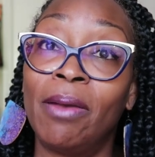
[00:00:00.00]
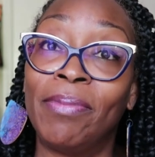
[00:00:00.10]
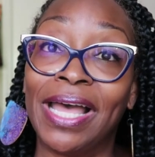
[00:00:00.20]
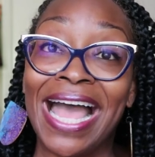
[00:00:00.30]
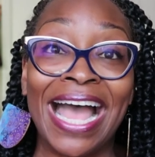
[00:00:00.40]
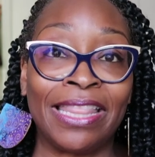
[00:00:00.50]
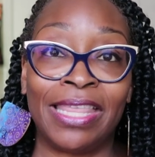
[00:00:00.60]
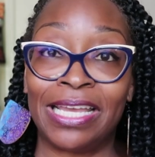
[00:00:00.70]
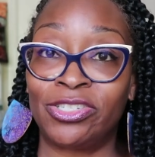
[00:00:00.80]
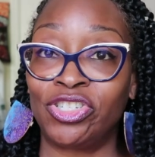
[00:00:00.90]
but
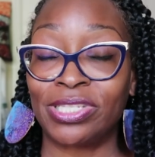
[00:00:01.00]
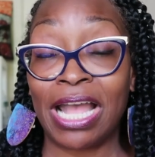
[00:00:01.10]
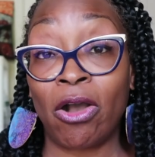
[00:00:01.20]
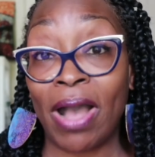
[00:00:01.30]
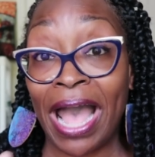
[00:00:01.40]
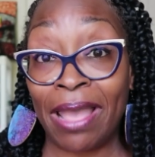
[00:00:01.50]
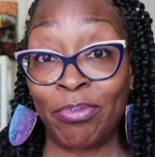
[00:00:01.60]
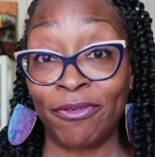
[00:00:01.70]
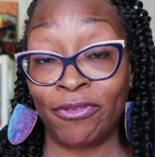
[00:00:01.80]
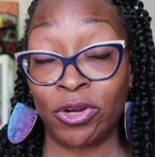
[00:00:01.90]
that's just how I
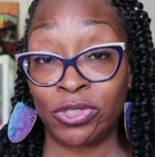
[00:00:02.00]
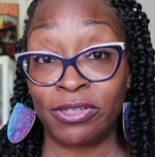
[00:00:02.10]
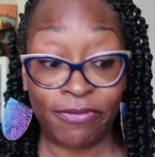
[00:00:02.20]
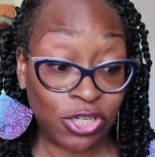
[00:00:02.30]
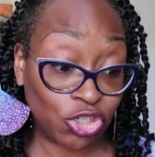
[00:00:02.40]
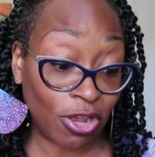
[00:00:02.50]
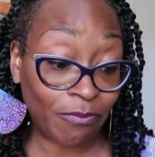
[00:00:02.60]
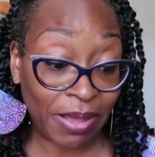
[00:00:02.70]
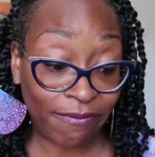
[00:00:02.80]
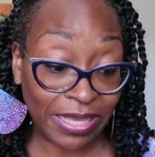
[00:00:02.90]
prefer to finish
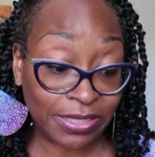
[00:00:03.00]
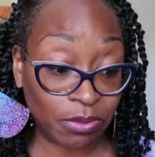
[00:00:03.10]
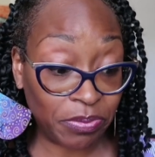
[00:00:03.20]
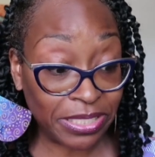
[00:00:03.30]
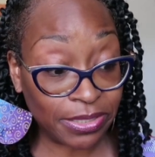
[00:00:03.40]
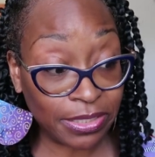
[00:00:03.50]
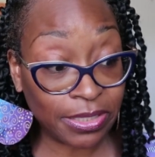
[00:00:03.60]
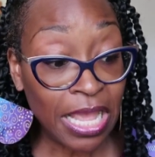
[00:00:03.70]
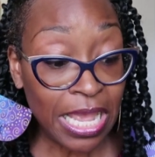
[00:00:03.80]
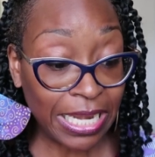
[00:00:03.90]
off my facing pieces.